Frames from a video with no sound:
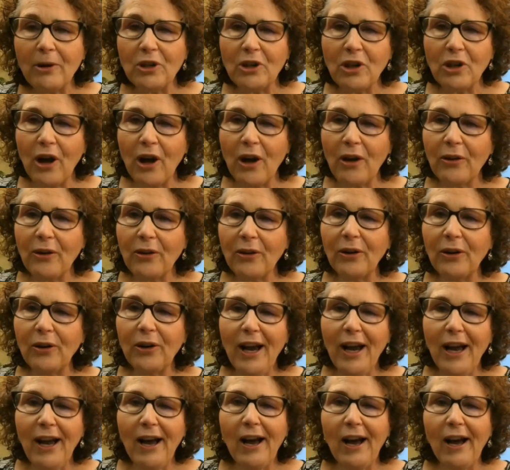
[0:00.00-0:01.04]
author,
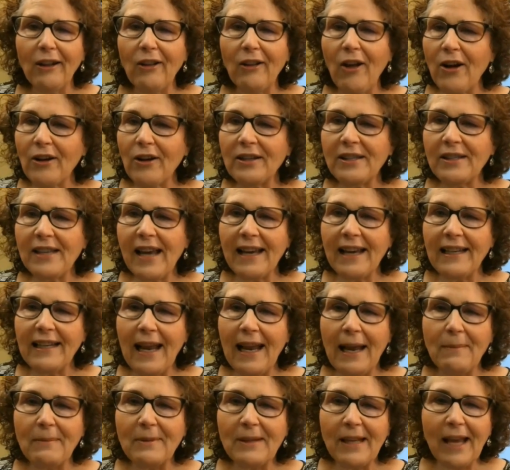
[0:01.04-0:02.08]
alongside
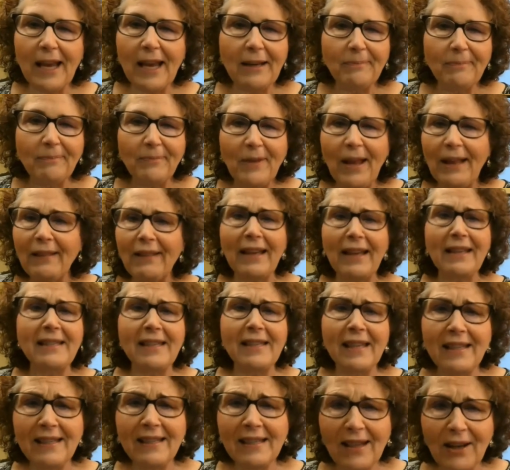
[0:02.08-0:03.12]
names like
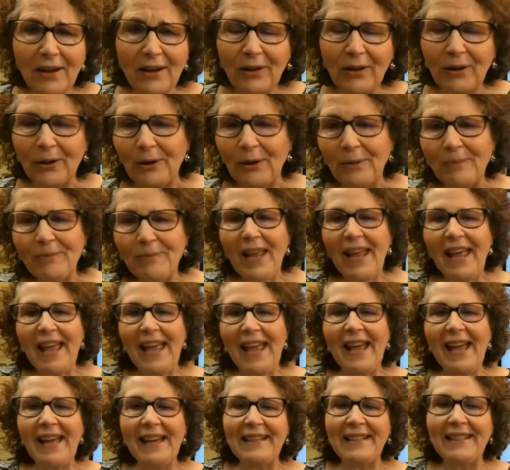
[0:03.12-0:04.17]
Zig Ziglar
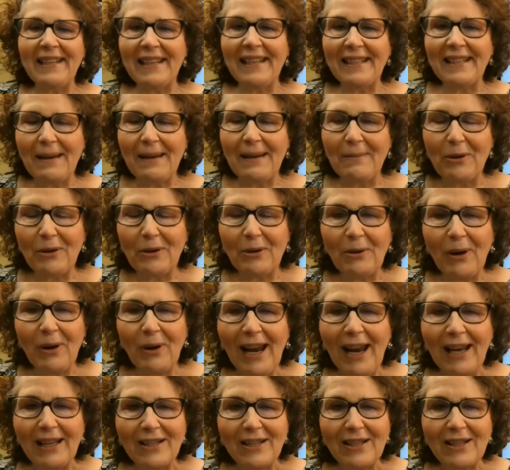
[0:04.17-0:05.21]
and some of the
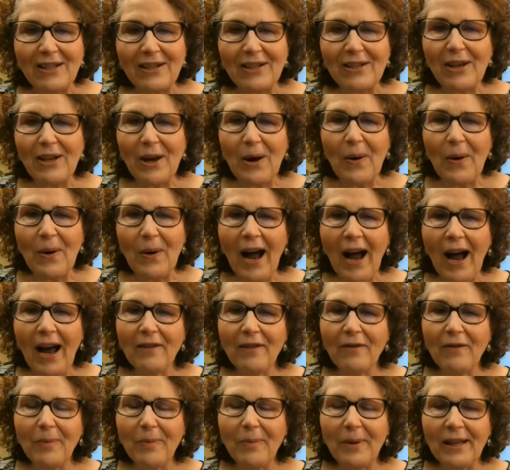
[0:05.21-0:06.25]
greats. And so I've
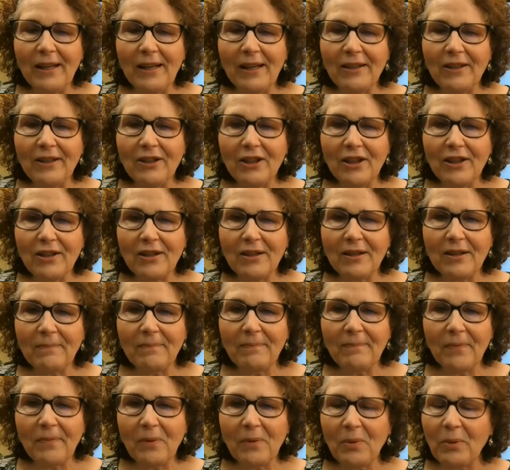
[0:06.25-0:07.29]
been just
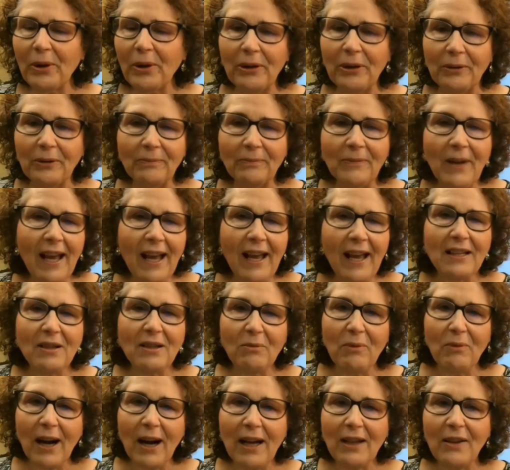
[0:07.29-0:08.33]
thrilled to
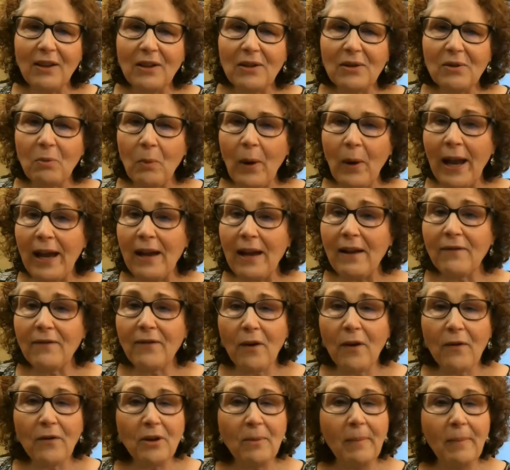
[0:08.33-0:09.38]
ride this wave over
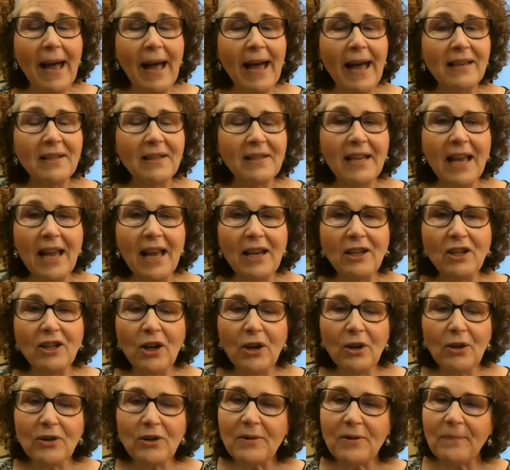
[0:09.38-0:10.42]
the past 10
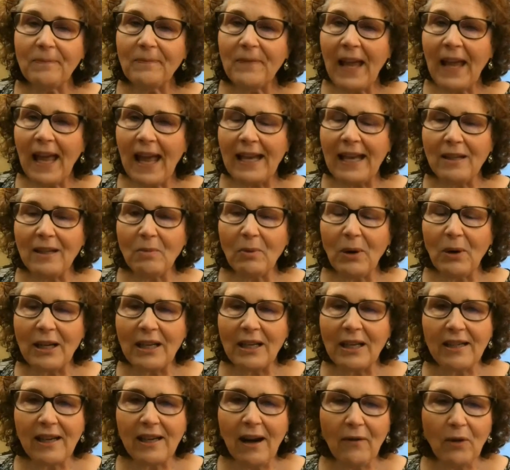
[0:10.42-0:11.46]
years and to bring
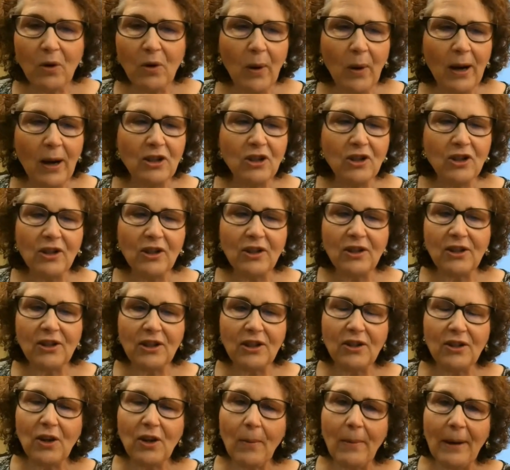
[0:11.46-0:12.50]
Discover Questions to
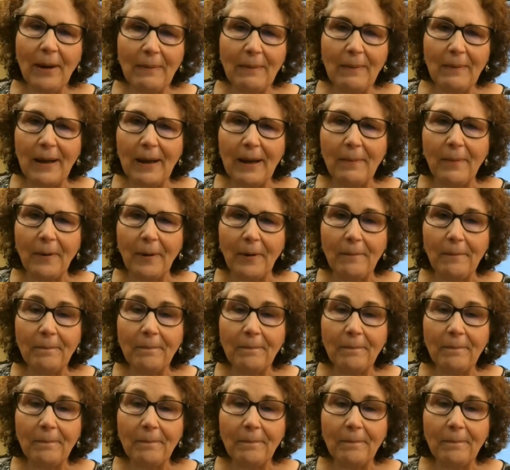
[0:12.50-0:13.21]
so many people.